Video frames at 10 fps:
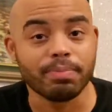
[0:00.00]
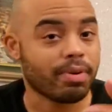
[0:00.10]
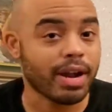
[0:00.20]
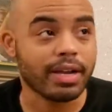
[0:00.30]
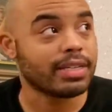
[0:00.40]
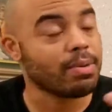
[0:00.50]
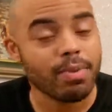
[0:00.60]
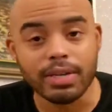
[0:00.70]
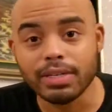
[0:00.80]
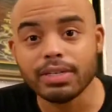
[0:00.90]
probably because
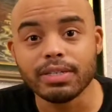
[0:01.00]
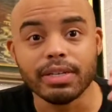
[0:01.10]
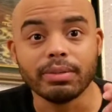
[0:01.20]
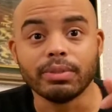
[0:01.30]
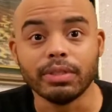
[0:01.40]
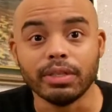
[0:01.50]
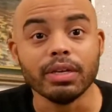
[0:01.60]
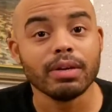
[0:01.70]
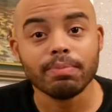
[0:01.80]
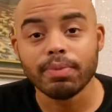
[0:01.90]
I'm watching this damn shit.
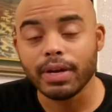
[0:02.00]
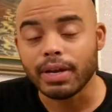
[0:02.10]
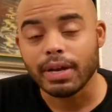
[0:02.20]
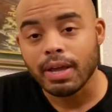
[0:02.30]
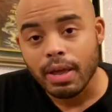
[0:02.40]
But